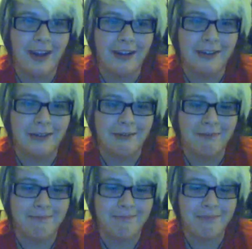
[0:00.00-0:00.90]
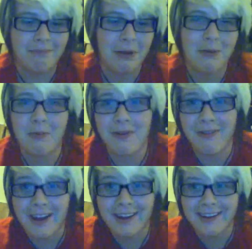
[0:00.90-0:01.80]
um, people called me
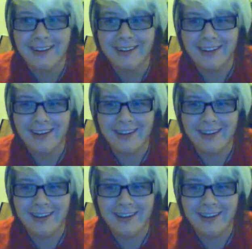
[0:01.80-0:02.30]
faggot.